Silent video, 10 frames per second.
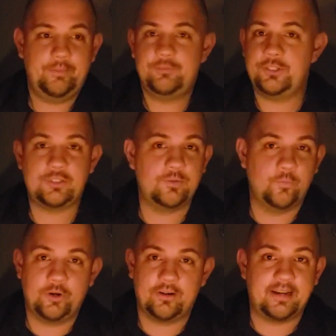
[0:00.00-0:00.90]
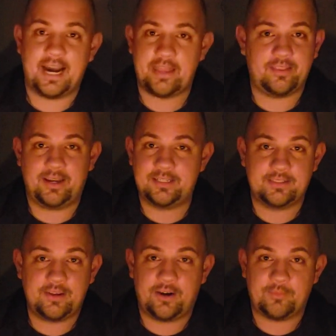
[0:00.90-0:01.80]
some weird guy that likes
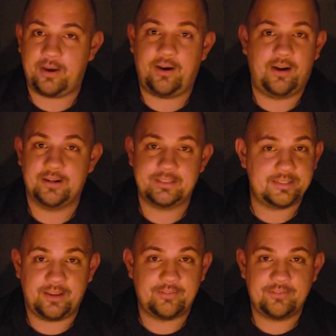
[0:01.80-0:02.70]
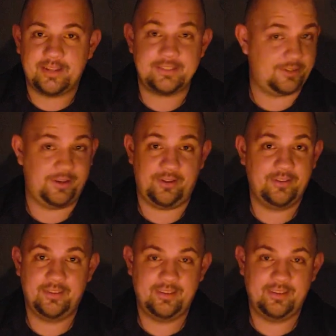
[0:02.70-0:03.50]
to talk about haunted stuff. That's all.